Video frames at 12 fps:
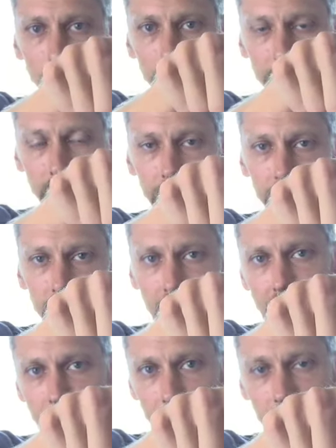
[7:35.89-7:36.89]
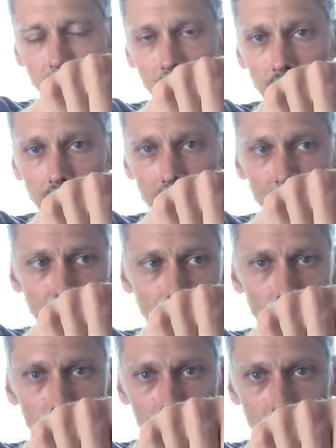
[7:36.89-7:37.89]
on this side,
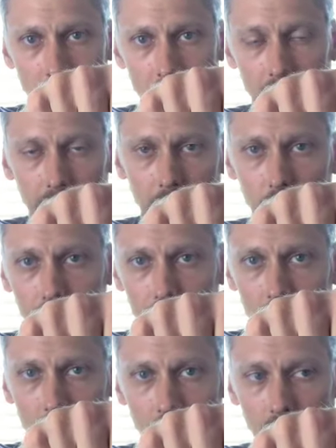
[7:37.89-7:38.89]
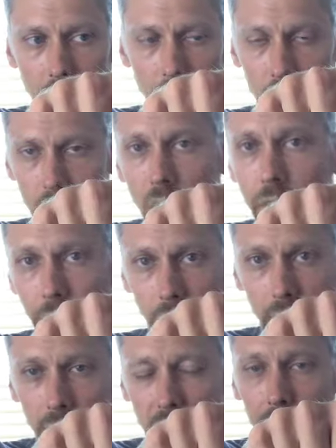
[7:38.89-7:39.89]
there was, uh, there was, it, it was
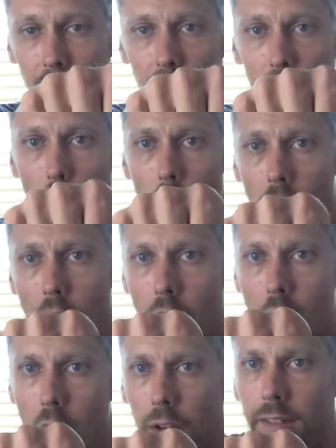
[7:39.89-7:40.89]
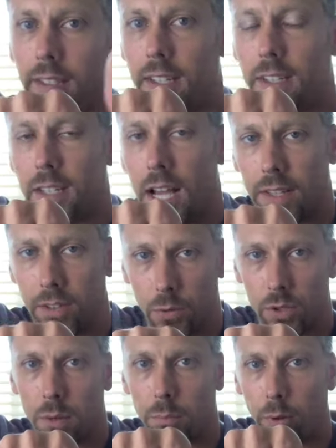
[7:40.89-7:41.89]
nothing. And then on this side, there
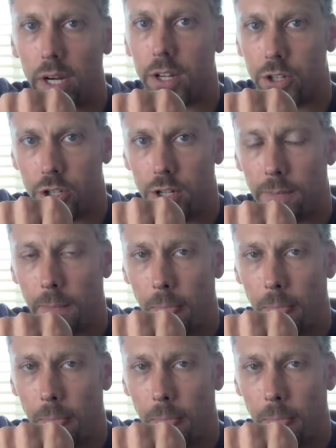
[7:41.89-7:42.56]
was a bridge.